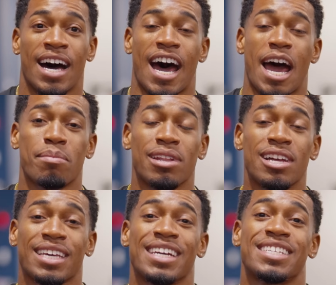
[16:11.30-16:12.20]
I'm
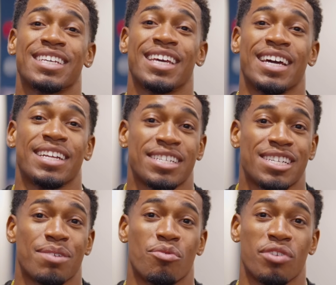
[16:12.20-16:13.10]
looking to get
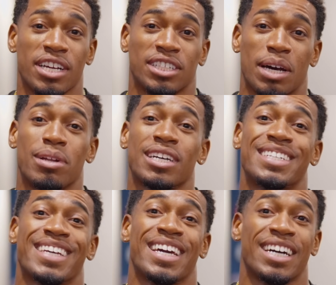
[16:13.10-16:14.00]
some reach. I'm
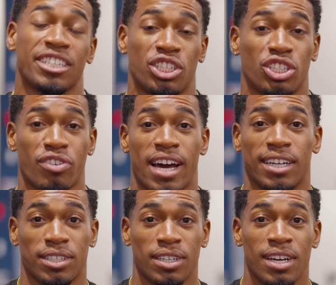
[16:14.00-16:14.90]
looking to get a
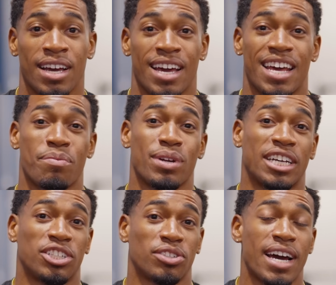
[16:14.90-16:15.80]
stretch. And with
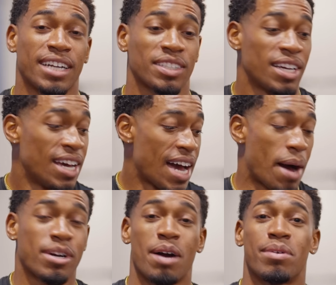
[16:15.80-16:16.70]
that stretch,
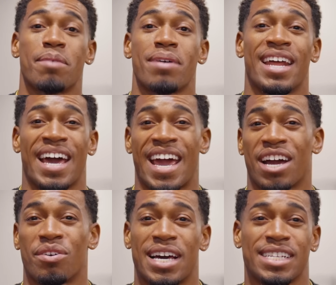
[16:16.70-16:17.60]
I'm coming up at an
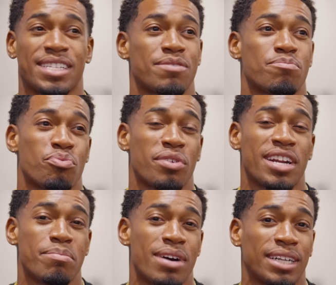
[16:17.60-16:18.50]
angle that's
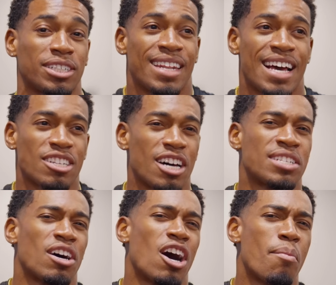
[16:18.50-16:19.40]
pretty much,
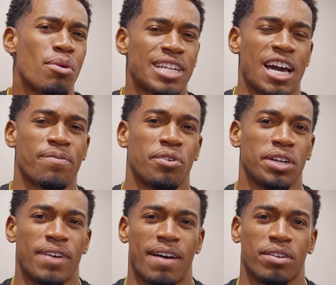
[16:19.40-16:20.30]
it's almost like
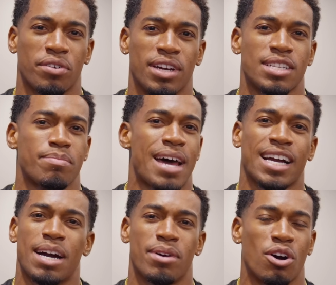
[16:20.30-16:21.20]
45 degrees. I'm not
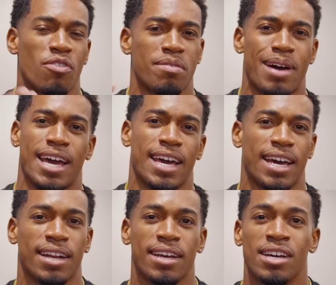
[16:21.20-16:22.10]
coming over my
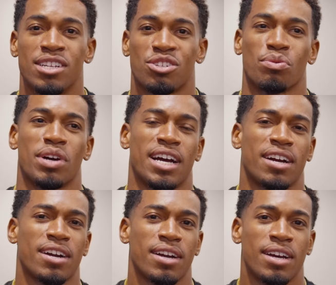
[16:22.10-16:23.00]
head to
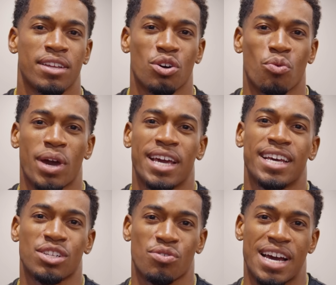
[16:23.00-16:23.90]
where the weight
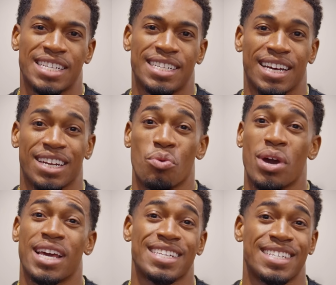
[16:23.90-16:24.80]
is resting. The
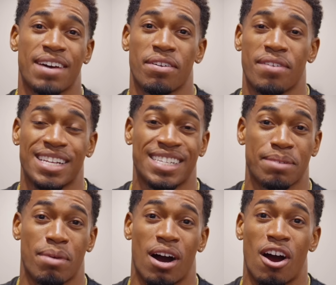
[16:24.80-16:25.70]
weight is never
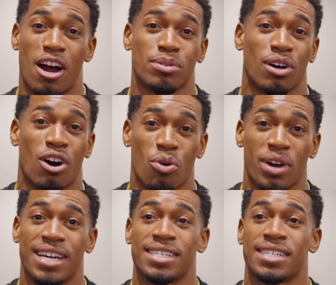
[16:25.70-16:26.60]
resting. My arms are
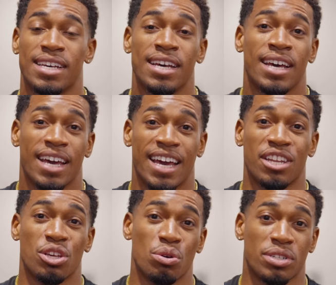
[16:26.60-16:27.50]
always in
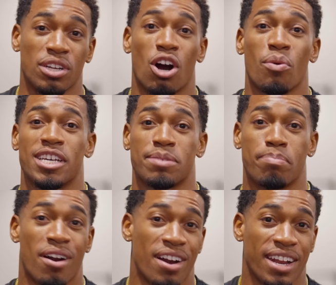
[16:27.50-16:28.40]
use. They're always
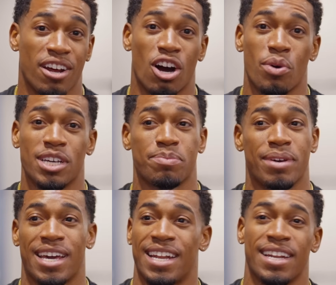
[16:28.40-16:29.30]
burning. They're always
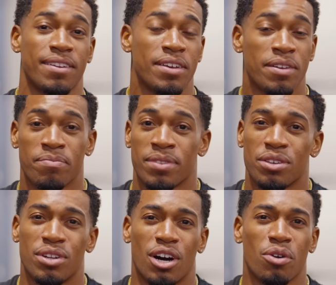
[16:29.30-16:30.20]
been,
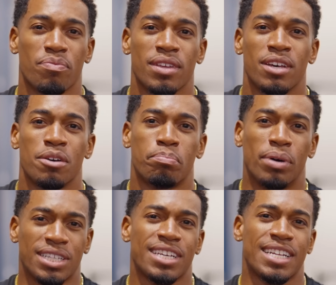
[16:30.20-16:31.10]
you know,
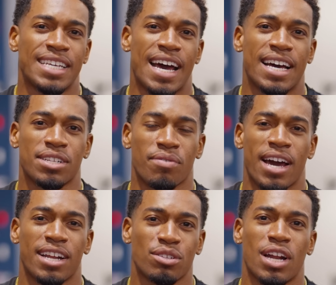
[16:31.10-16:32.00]
put to the test,
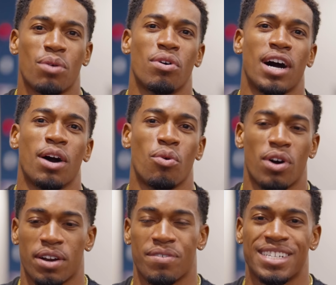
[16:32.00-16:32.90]
right? That's what I want. I
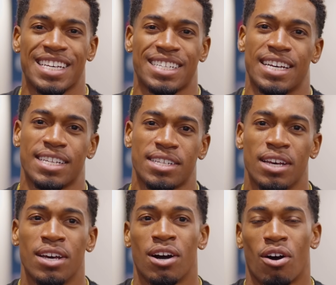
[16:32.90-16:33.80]
want resistance
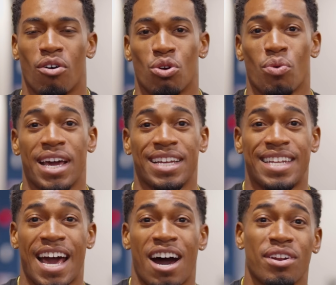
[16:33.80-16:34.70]
on the way
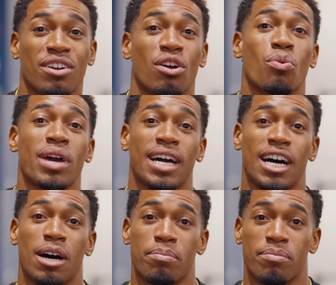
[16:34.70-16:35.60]
down and on the way
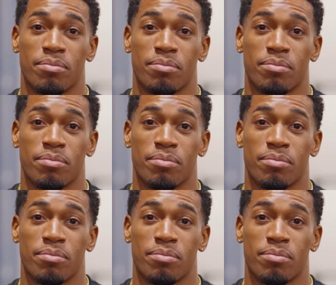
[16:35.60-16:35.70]
up.